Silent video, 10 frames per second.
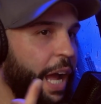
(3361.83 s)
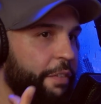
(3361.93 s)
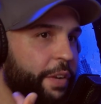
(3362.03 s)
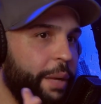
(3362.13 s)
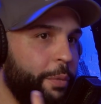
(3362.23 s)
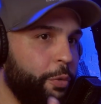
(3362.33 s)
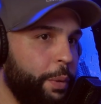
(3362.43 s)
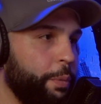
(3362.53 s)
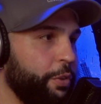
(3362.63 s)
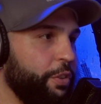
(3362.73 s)
I feel like most
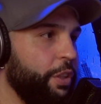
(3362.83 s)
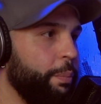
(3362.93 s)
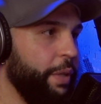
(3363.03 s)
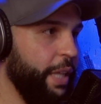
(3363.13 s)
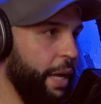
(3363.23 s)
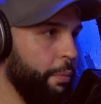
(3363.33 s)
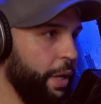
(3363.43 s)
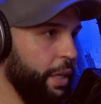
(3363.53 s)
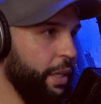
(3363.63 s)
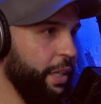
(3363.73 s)
people should be that way.